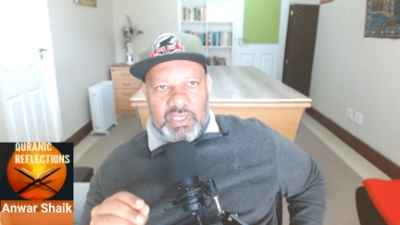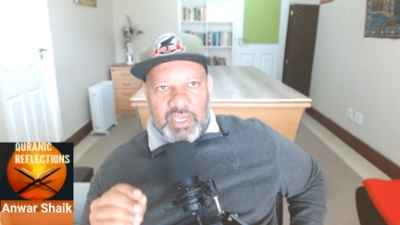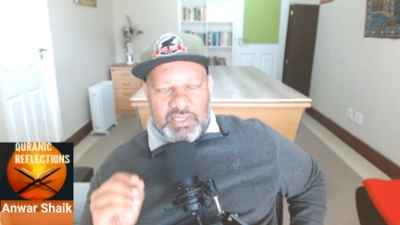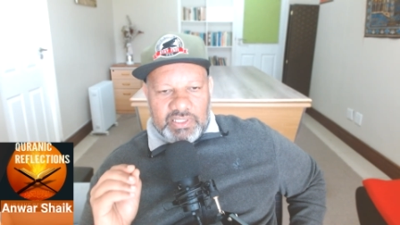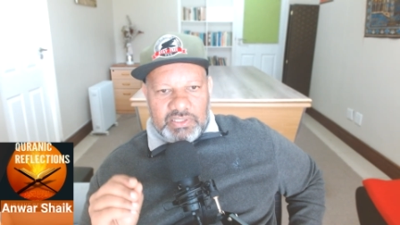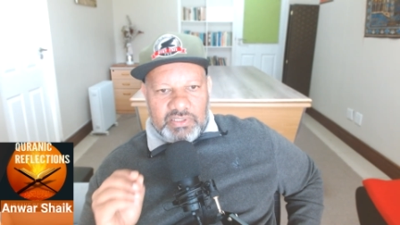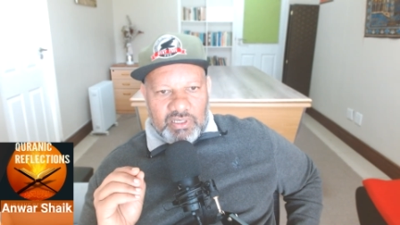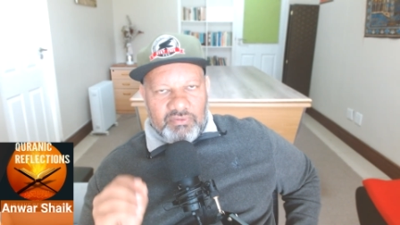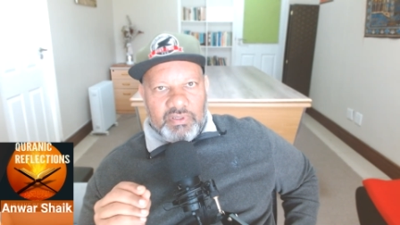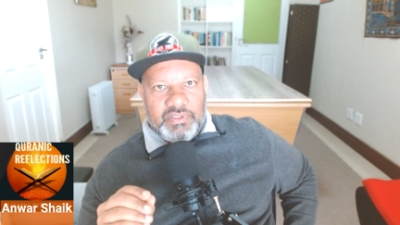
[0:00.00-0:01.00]
and this
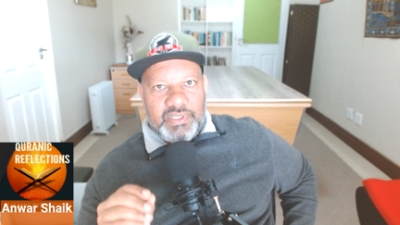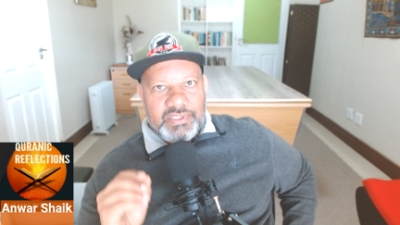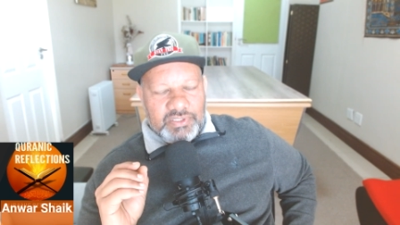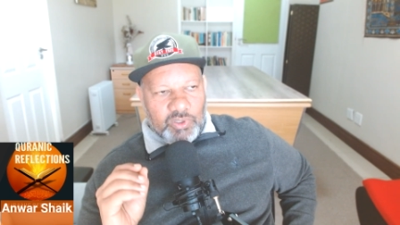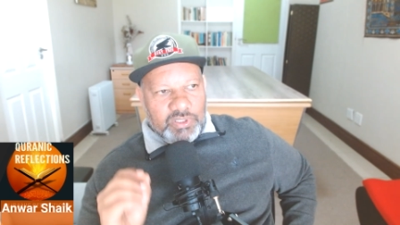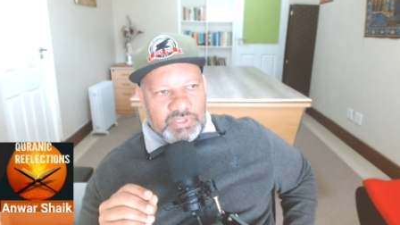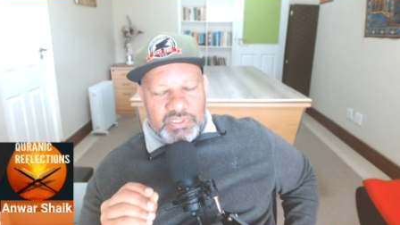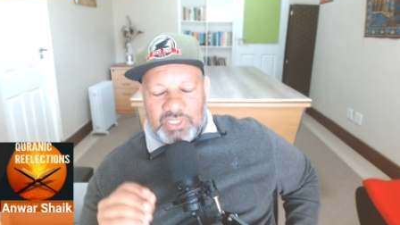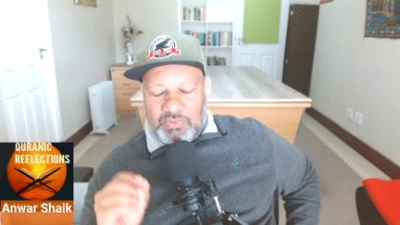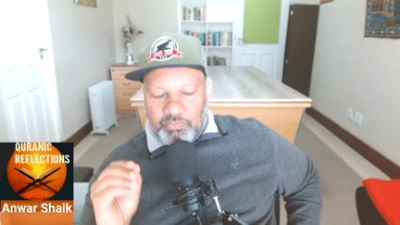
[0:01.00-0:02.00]
drivel this
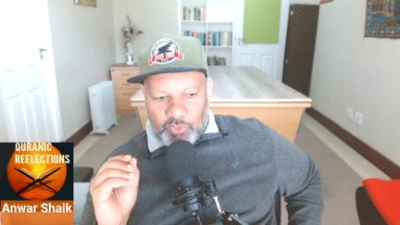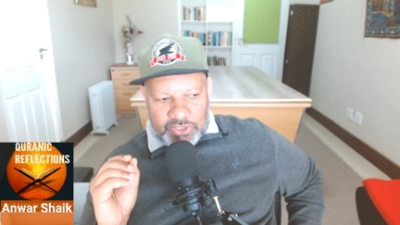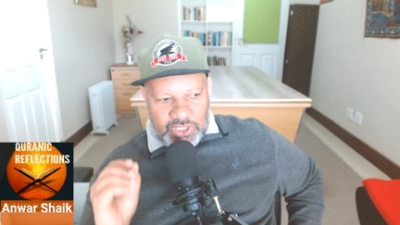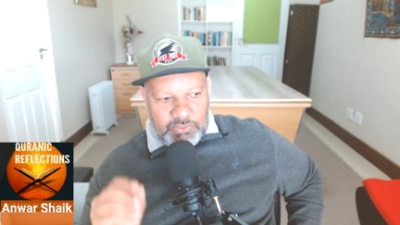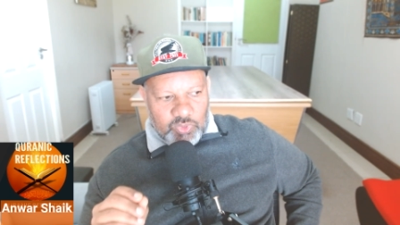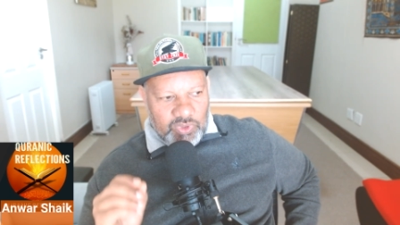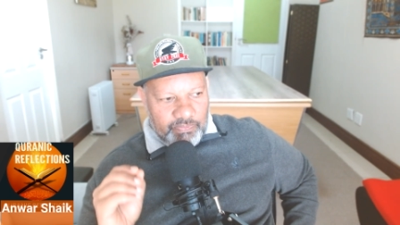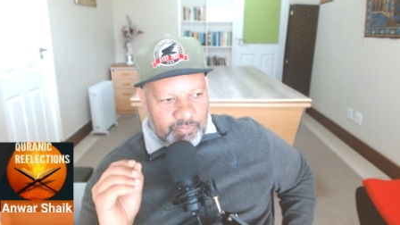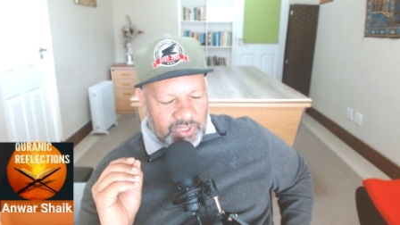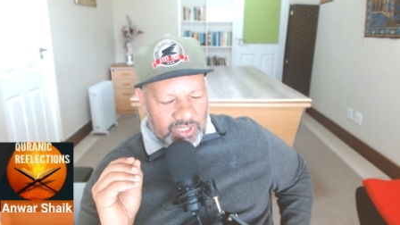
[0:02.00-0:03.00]
nonsense and Muslims will
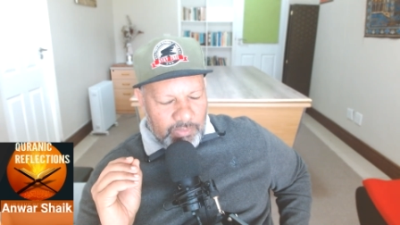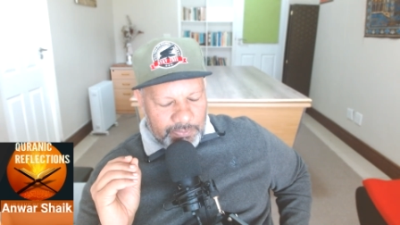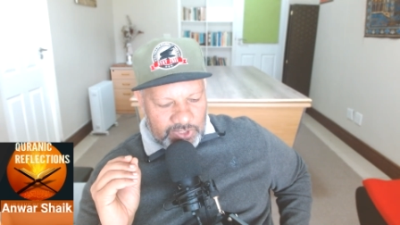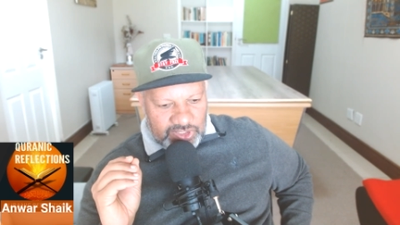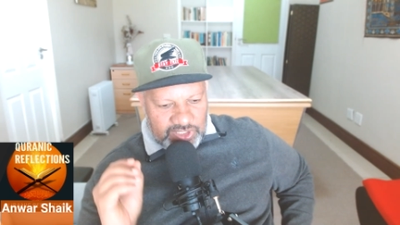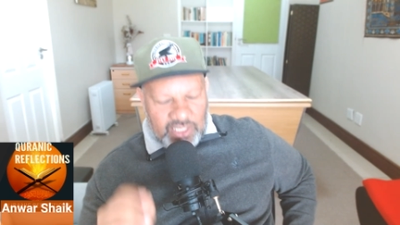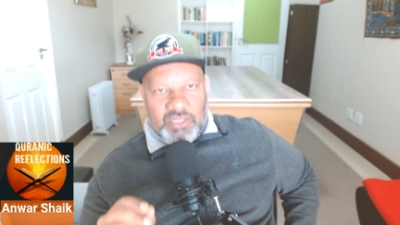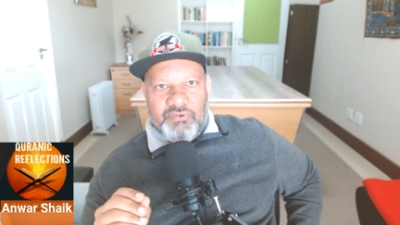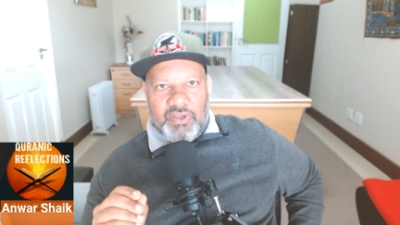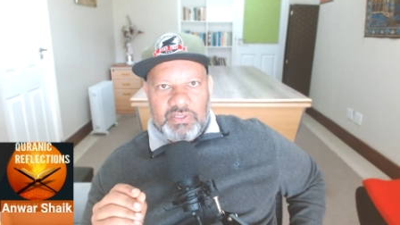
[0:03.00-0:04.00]
become upset
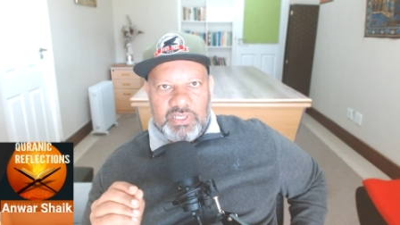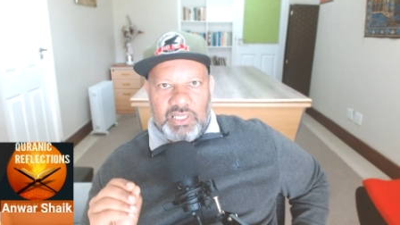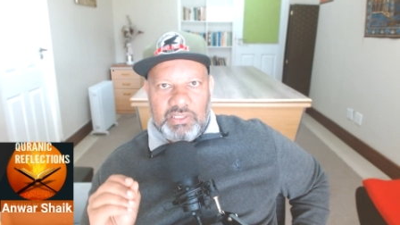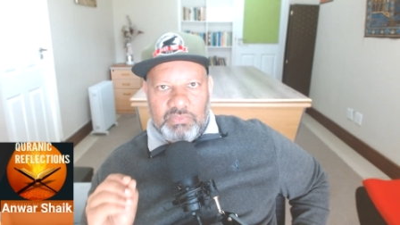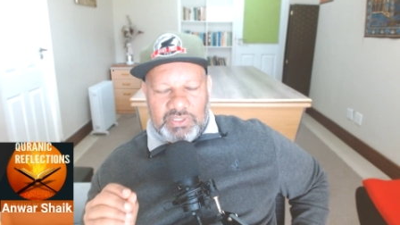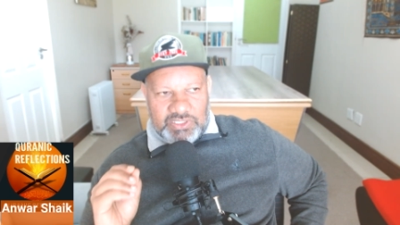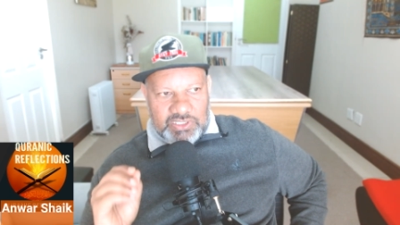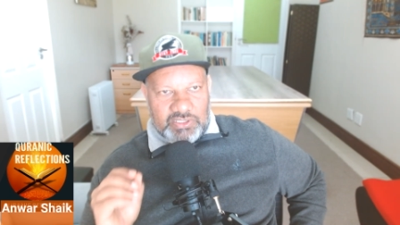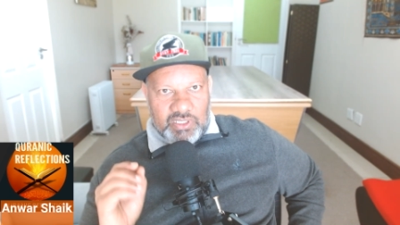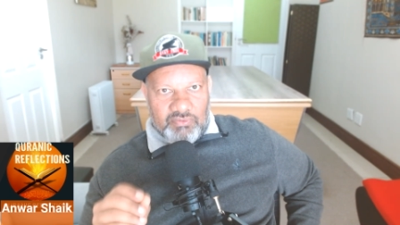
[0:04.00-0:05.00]
if I tell them that this
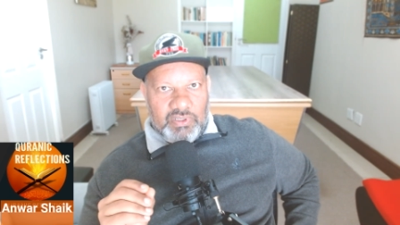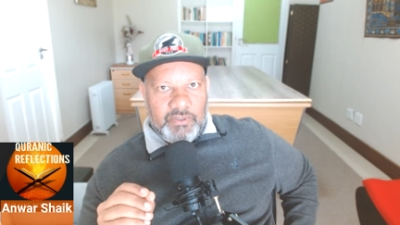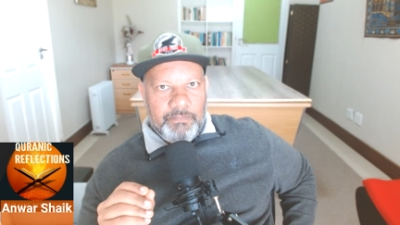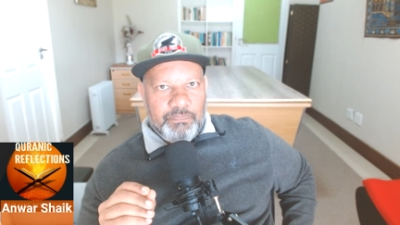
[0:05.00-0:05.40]
is drivel